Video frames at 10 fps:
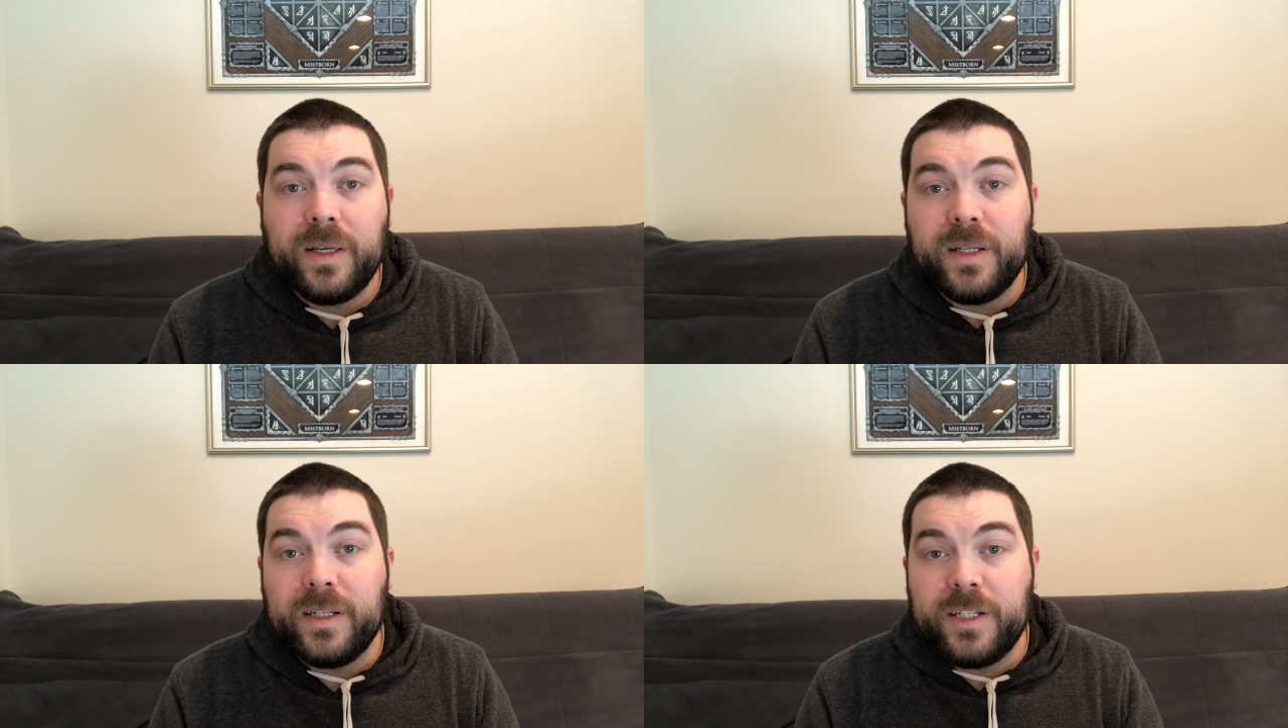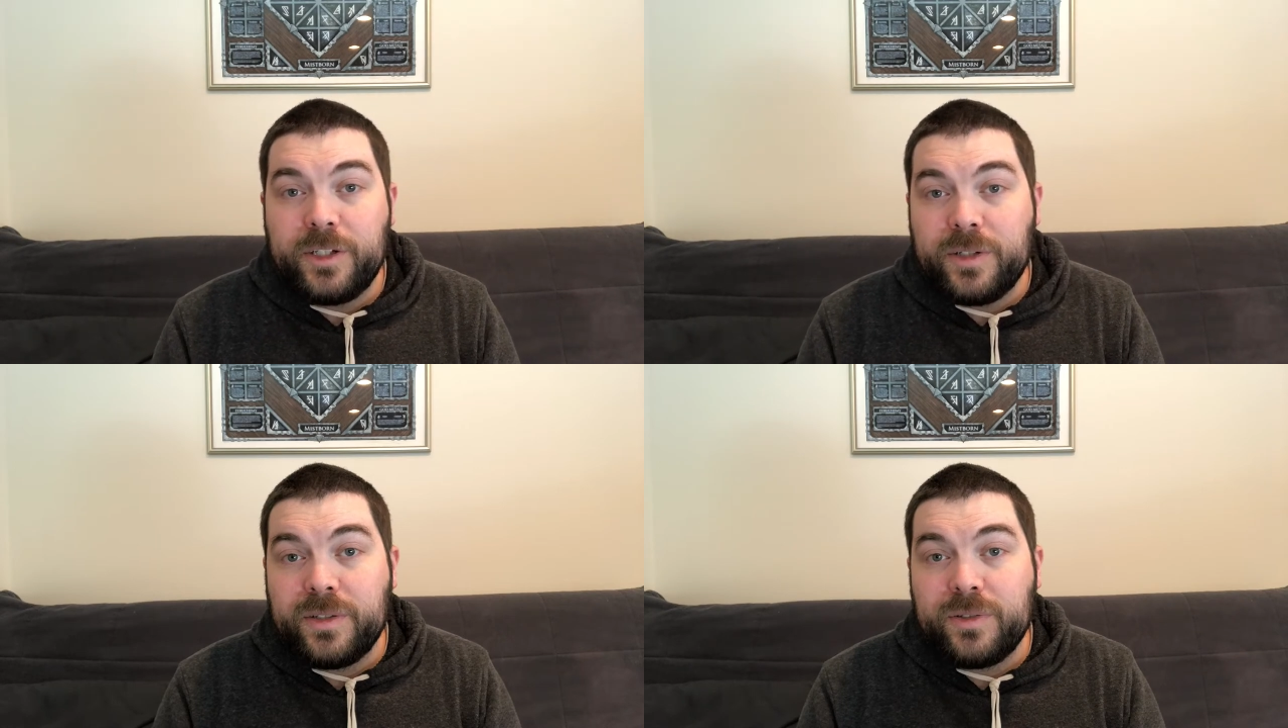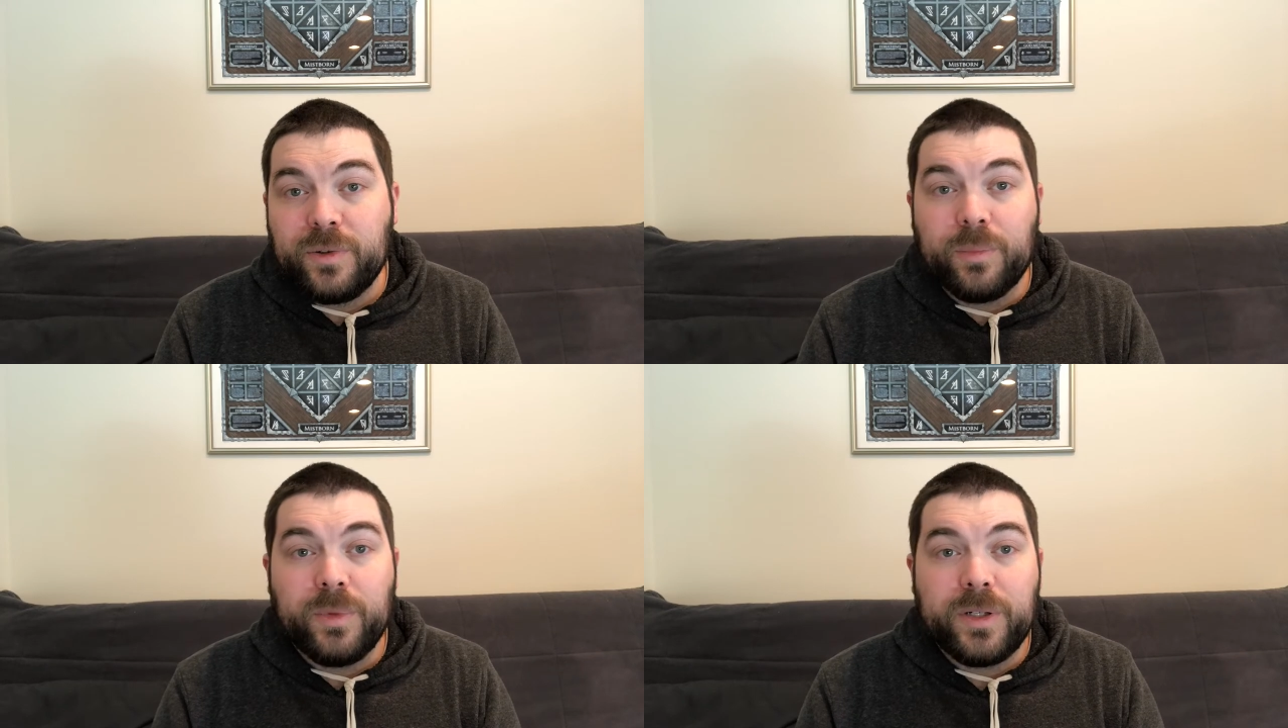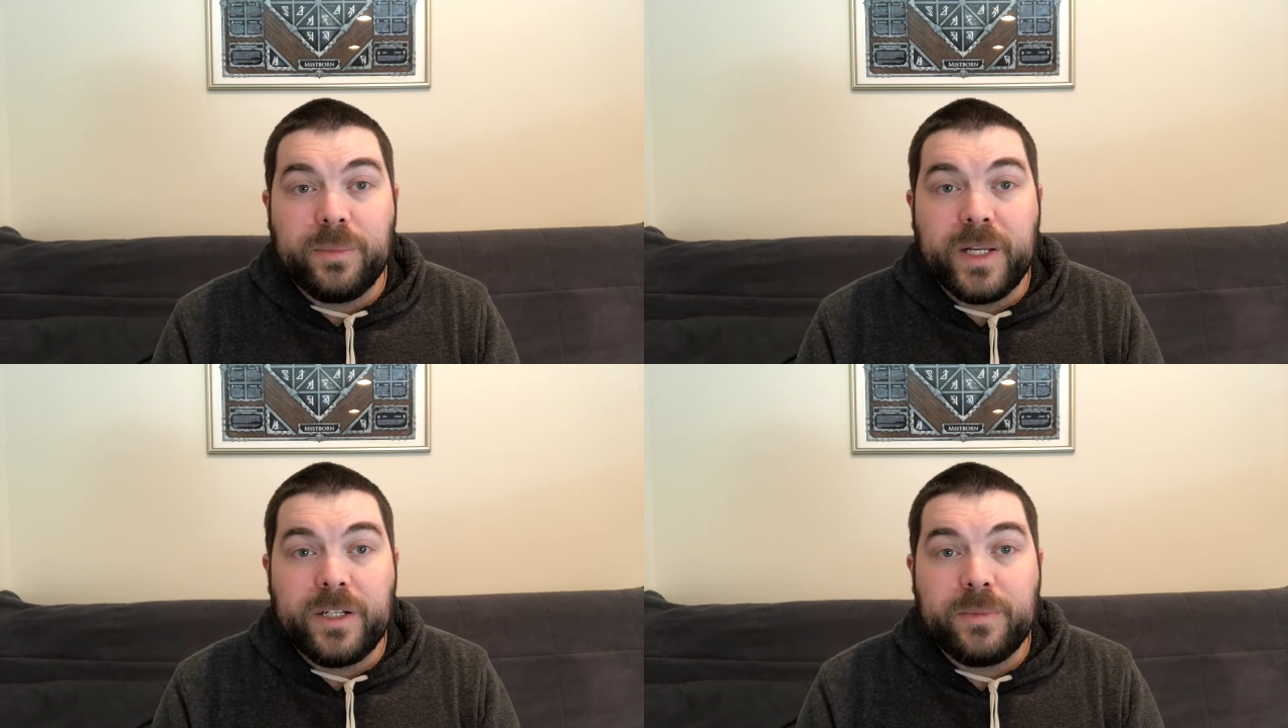In addition, stormwater
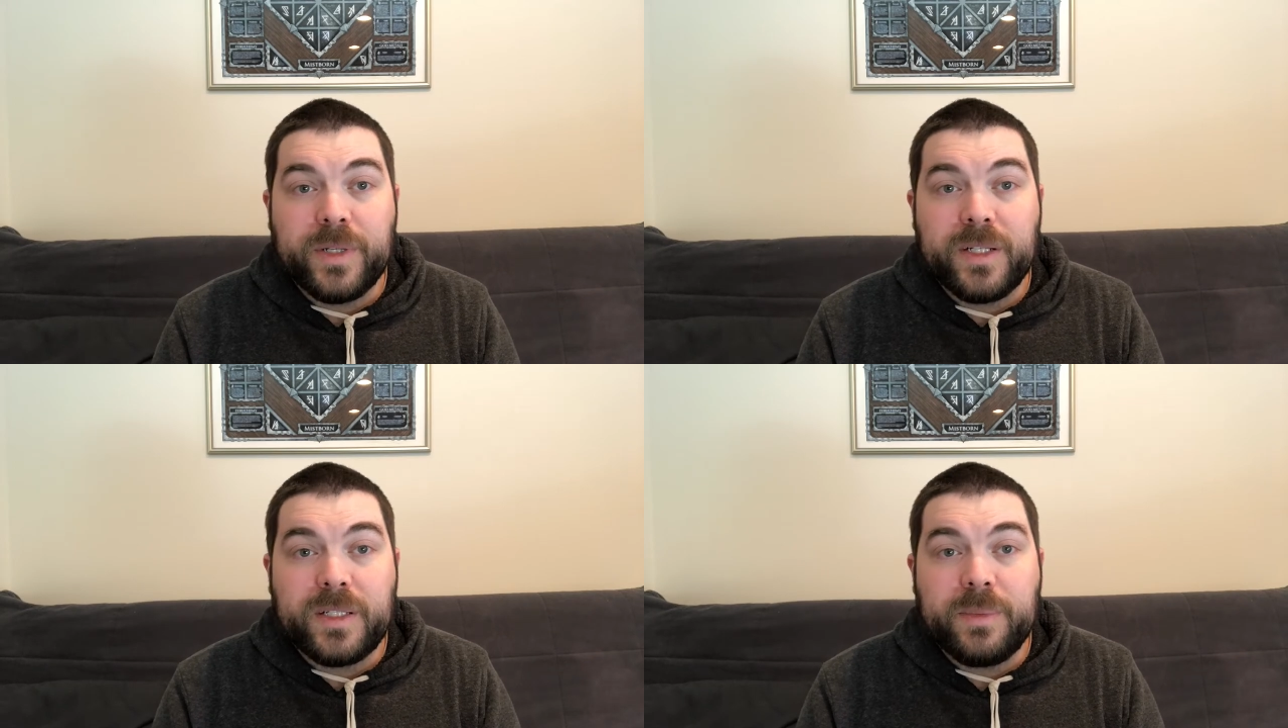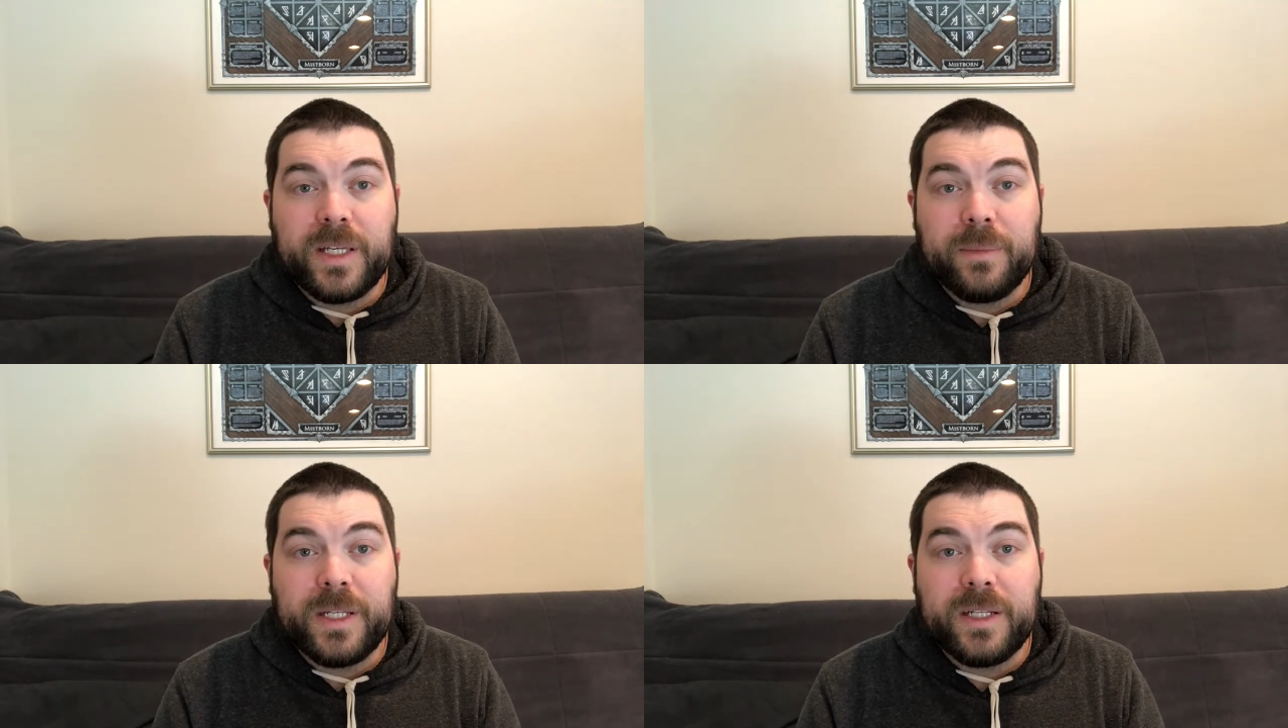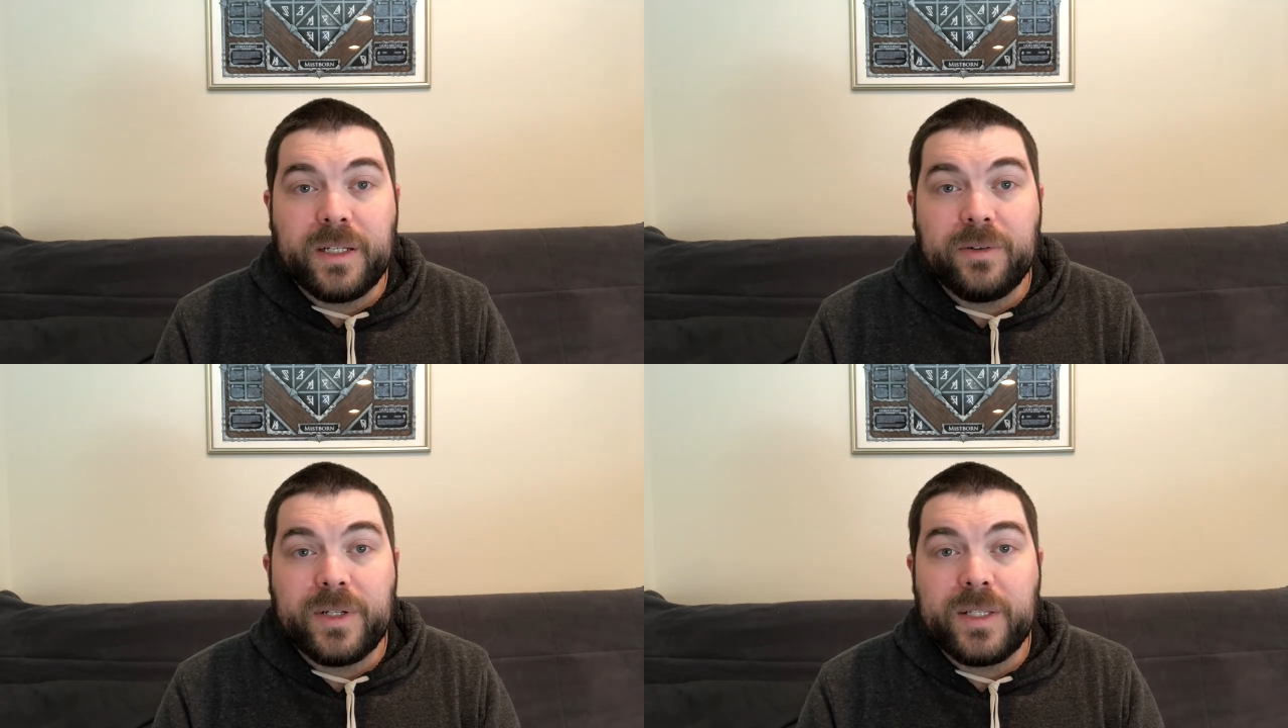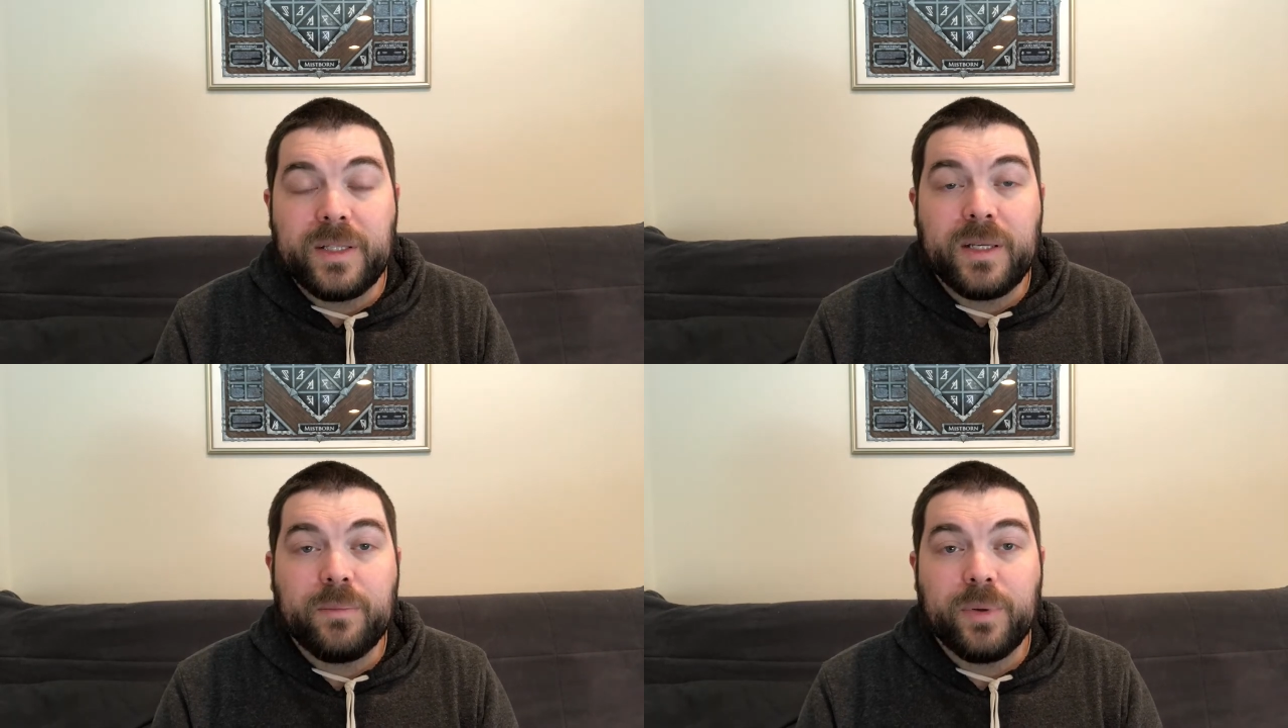management is becoming an
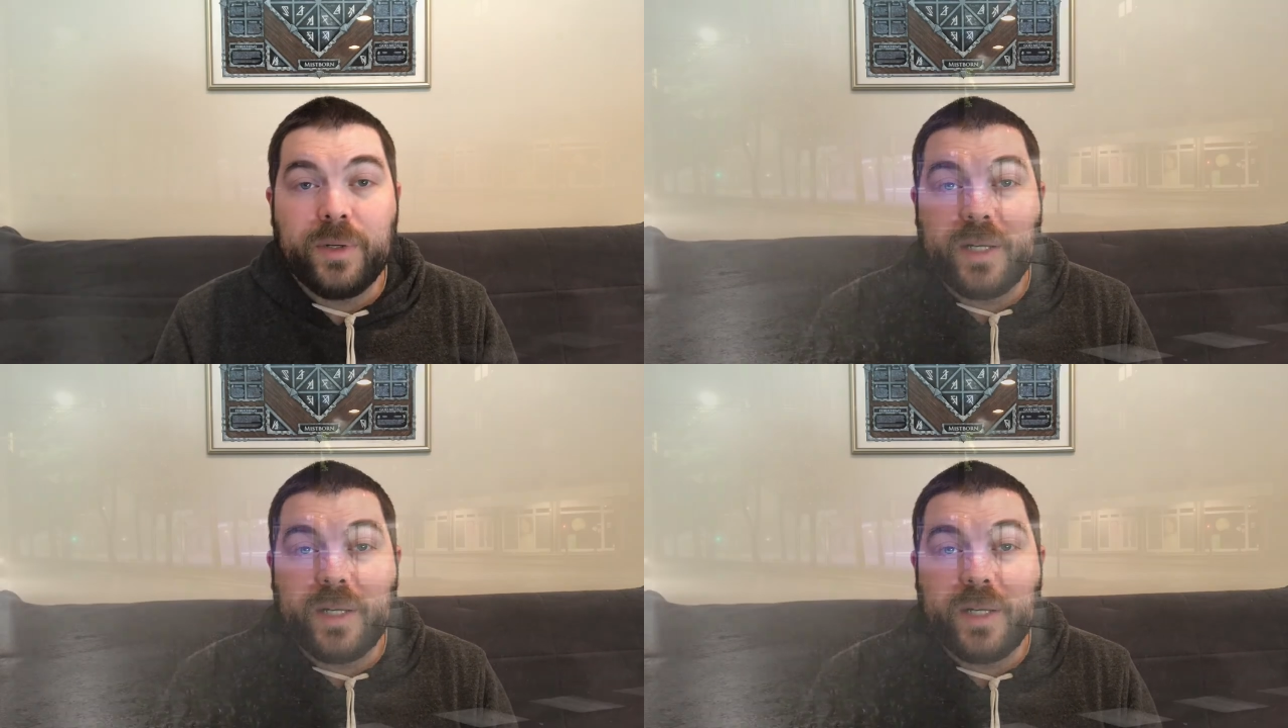increasingly important